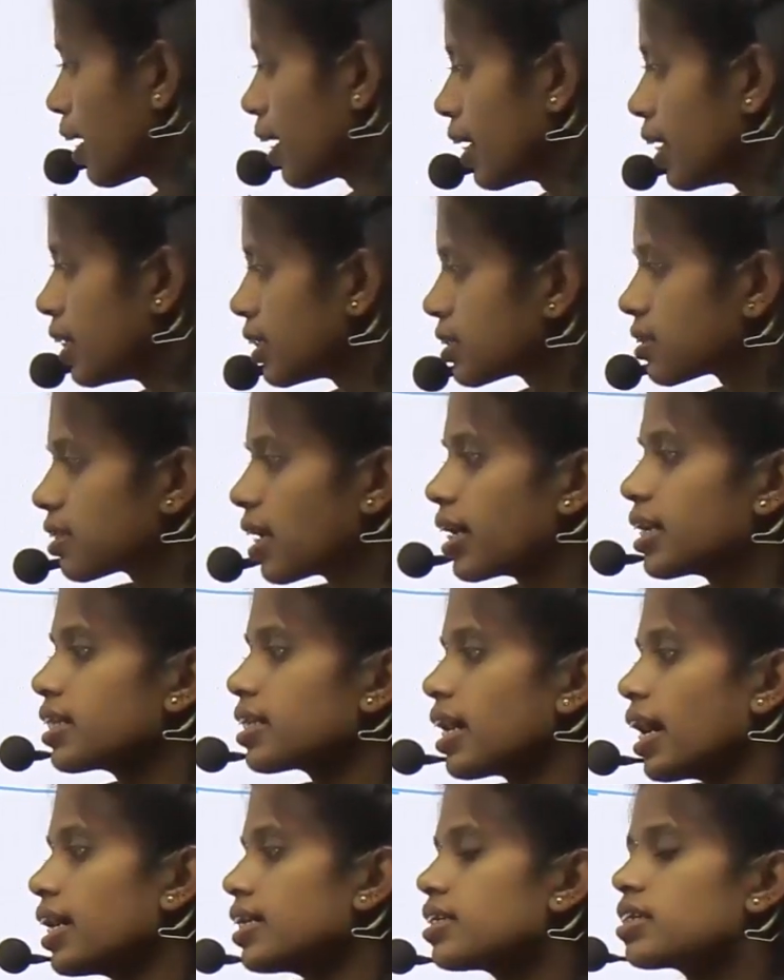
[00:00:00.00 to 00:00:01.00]
inside
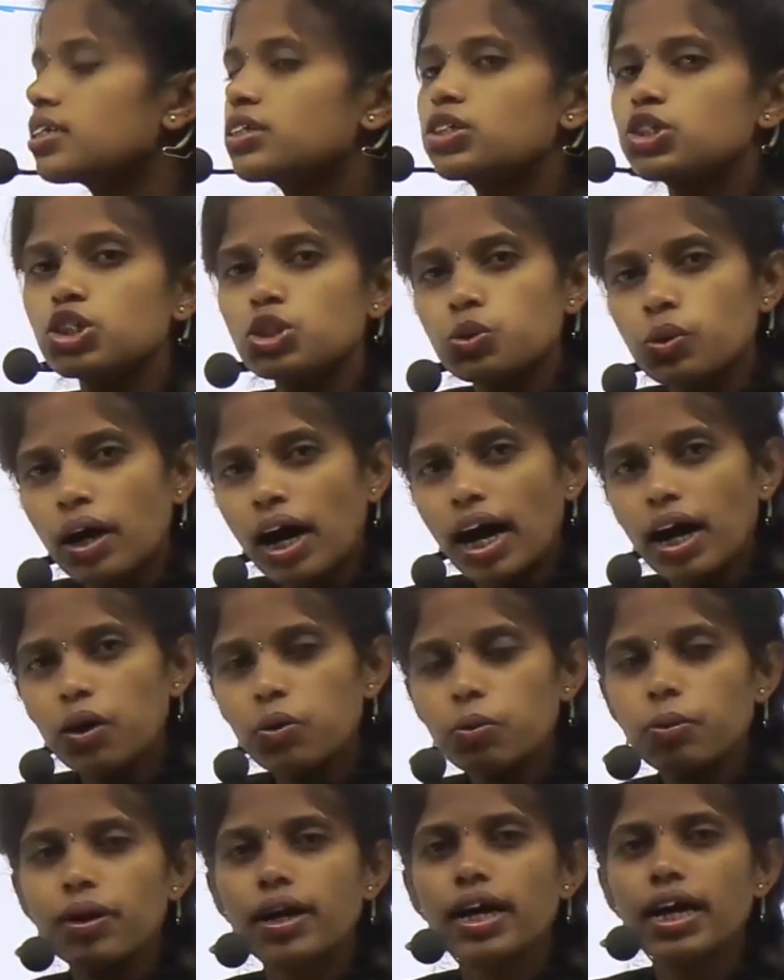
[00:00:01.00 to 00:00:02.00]
that you
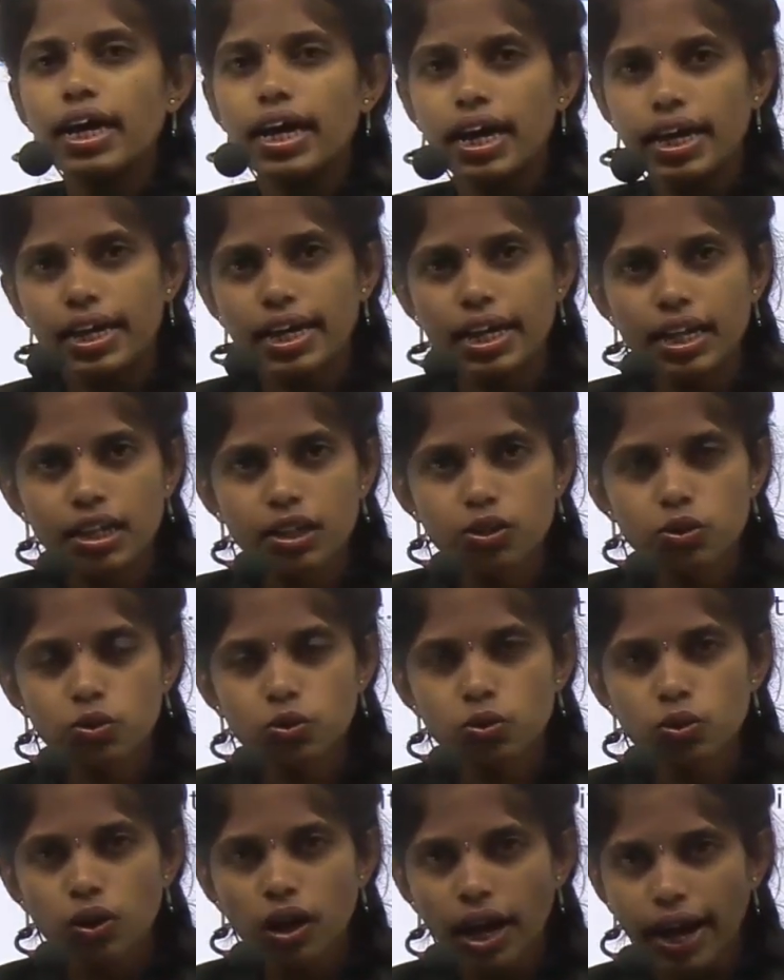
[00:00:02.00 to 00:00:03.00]
have ALU
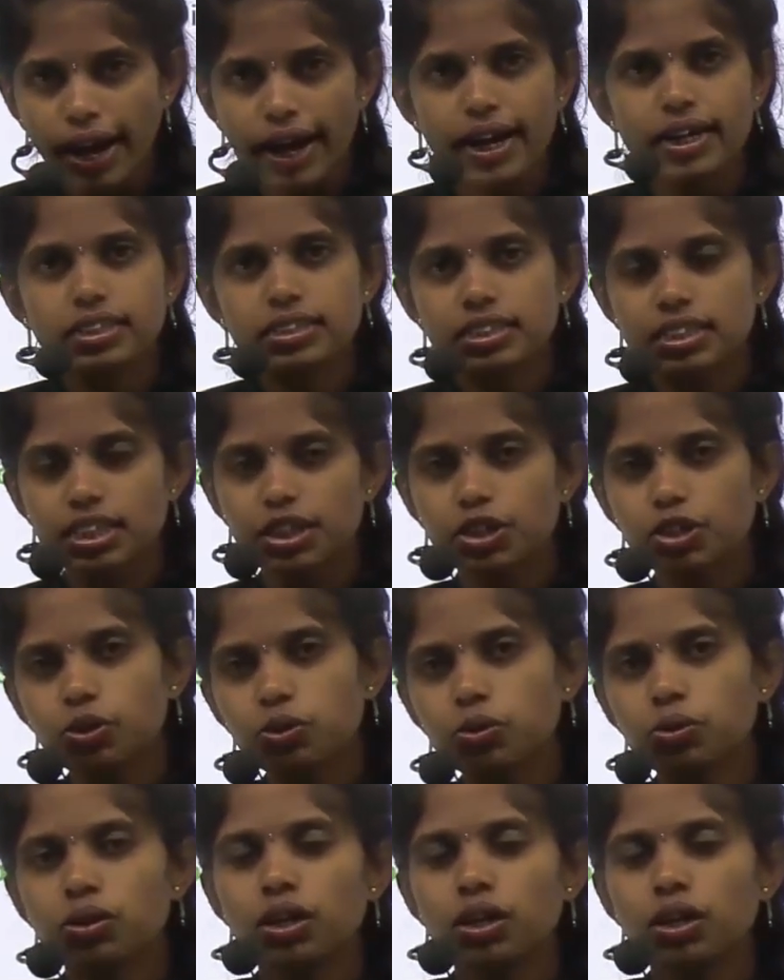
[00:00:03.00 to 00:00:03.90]
and CU,